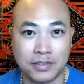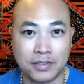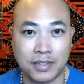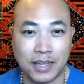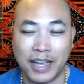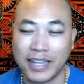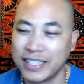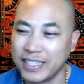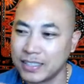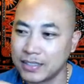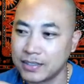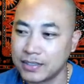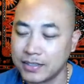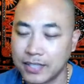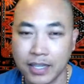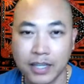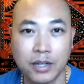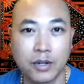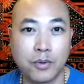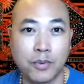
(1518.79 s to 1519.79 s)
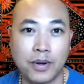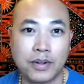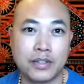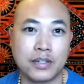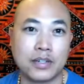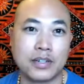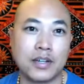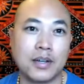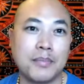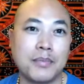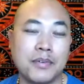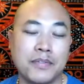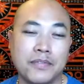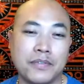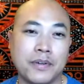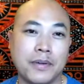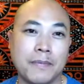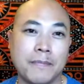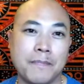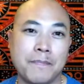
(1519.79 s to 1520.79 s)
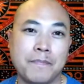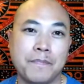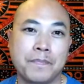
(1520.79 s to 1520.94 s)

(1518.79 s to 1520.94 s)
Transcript: I can tell where they're coming from,